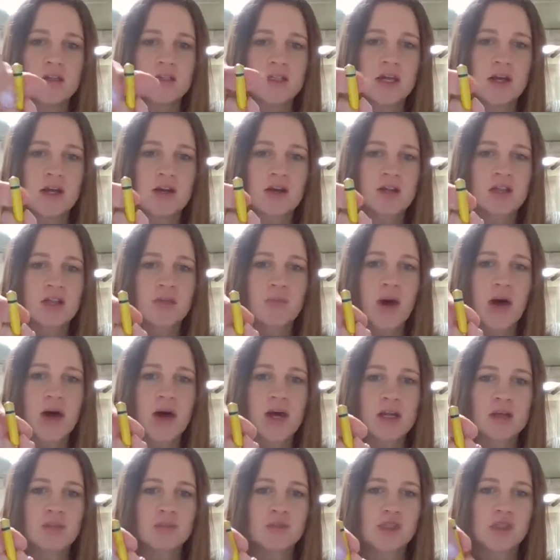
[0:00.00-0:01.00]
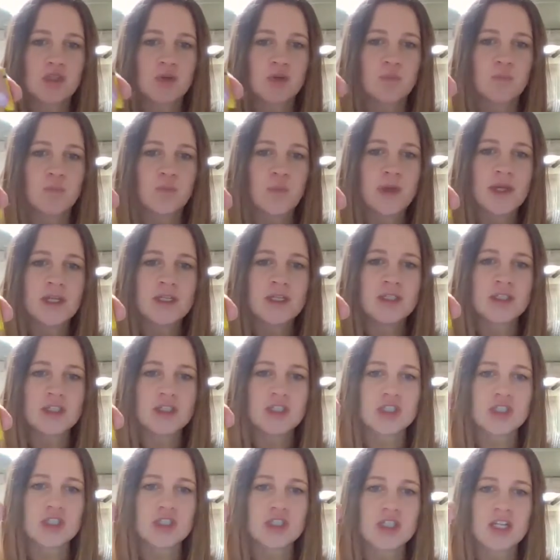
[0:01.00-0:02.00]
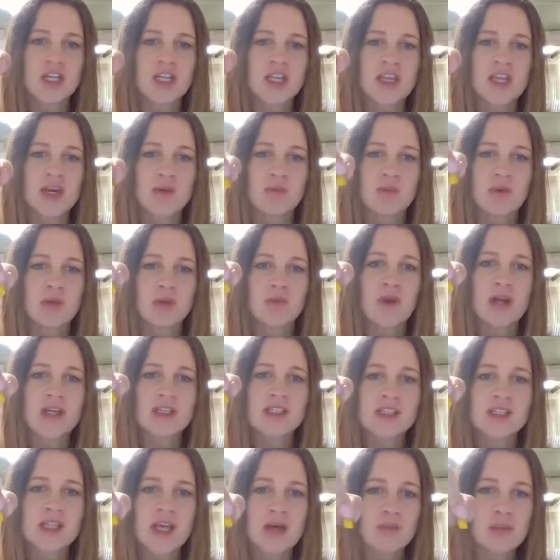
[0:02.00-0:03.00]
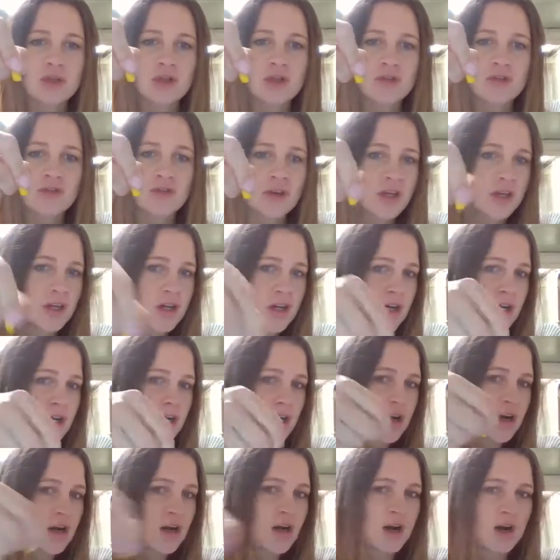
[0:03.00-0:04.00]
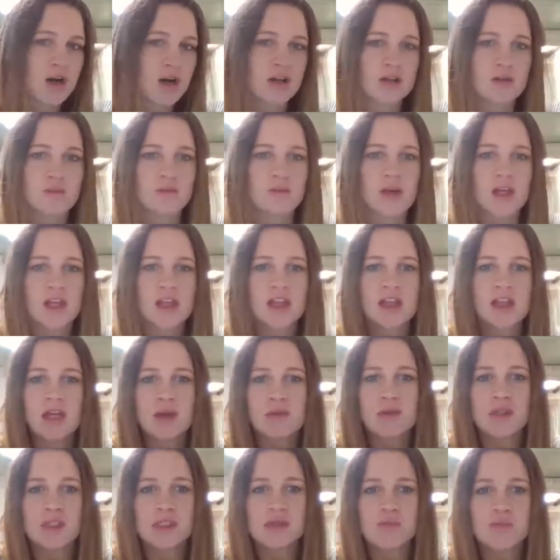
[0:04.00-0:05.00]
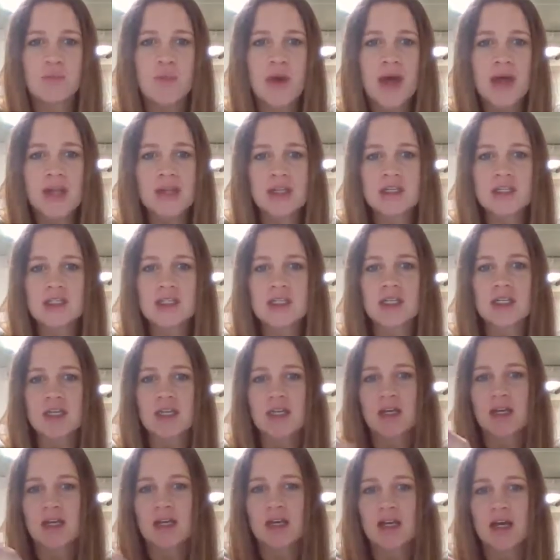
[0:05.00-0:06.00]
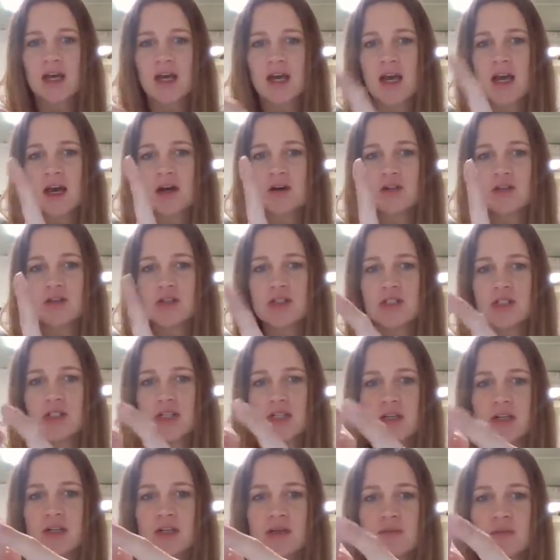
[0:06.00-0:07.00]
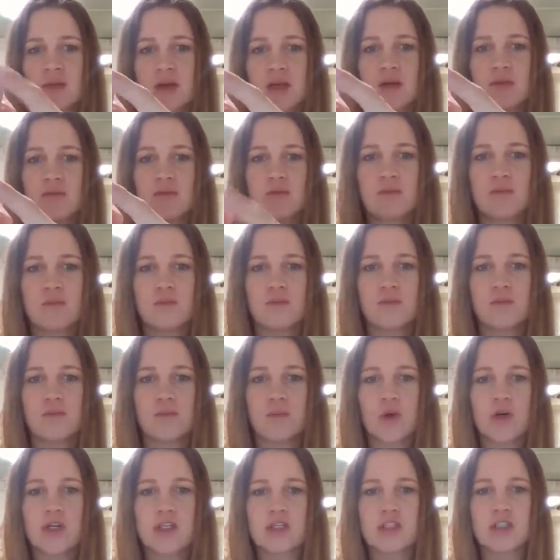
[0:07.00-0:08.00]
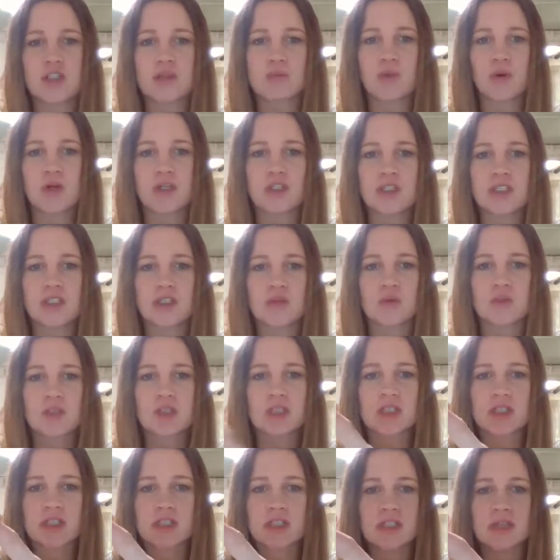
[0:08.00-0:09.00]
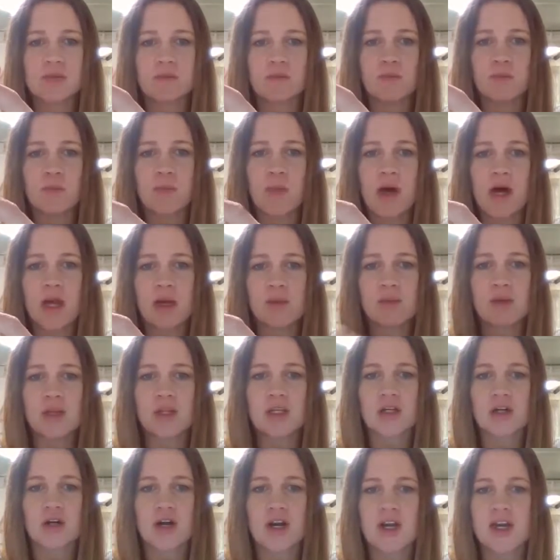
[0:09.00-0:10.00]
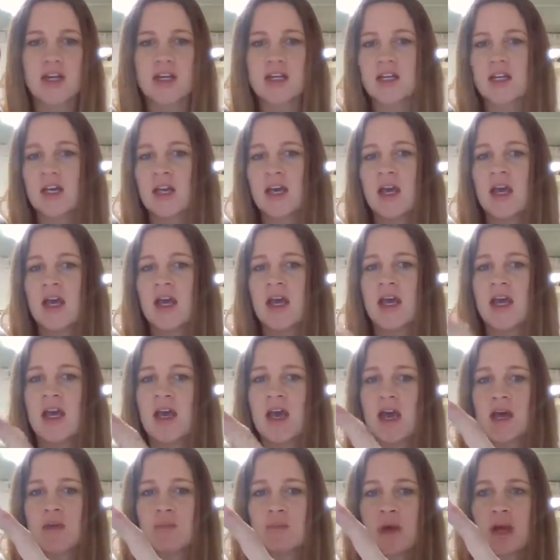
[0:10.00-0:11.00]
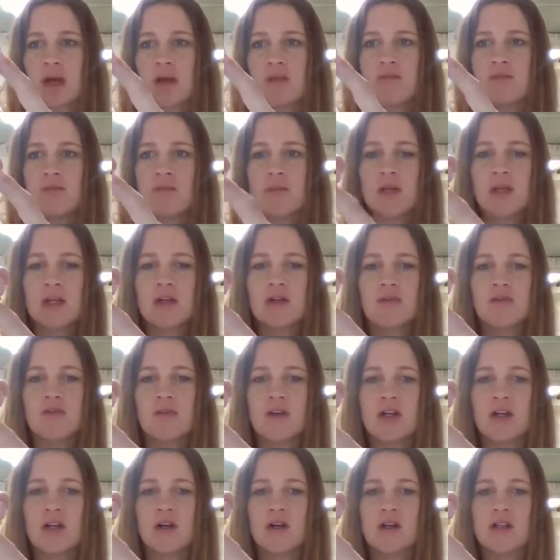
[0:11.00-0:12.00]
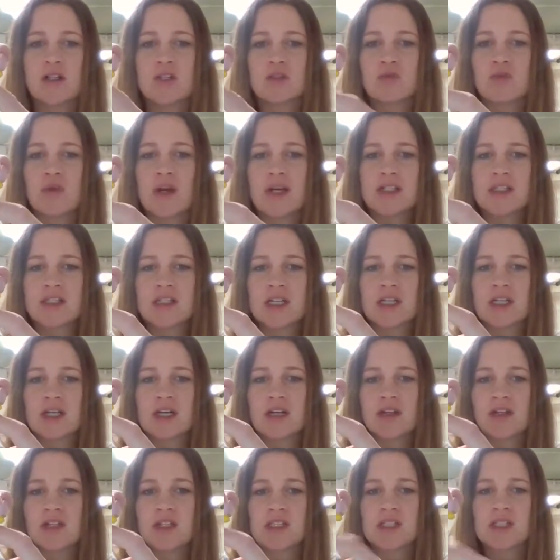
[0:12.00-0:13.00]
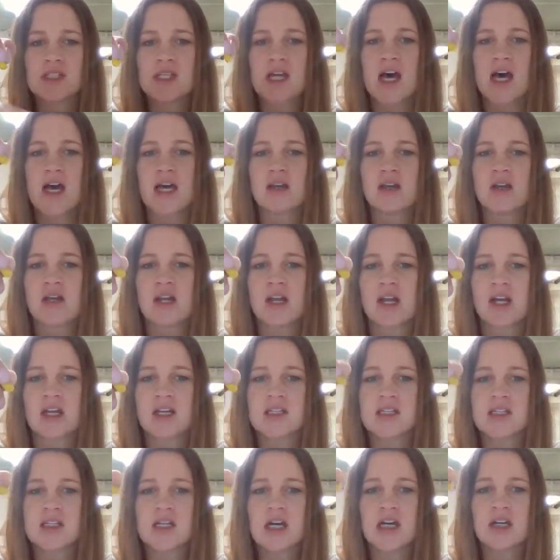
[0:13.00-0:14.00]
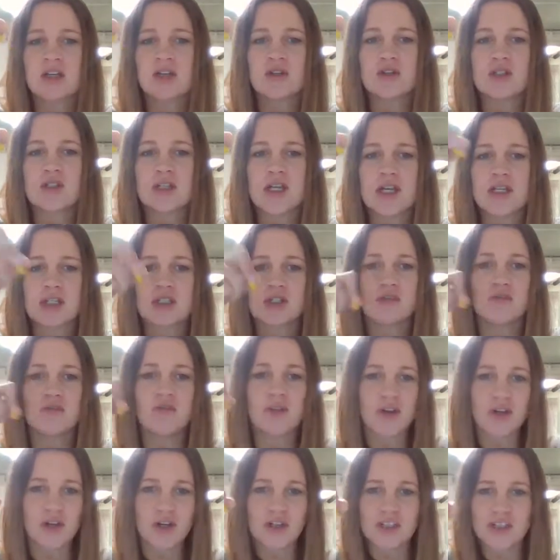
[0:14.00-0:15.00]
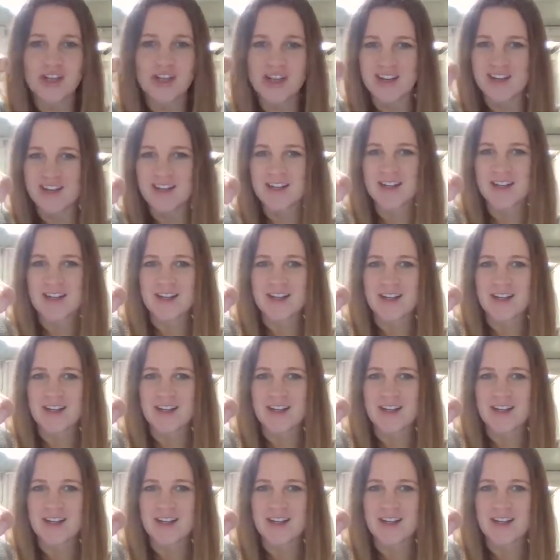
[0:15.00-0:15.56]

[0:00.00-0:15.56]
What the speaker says: down at the bottom. So pinch, and then we rest that middle finger. My thumb is bent out. My pointer's pointing towards the bottom of the crayon, and my middle finger is resting on the side, and I tuck those last two fingers in.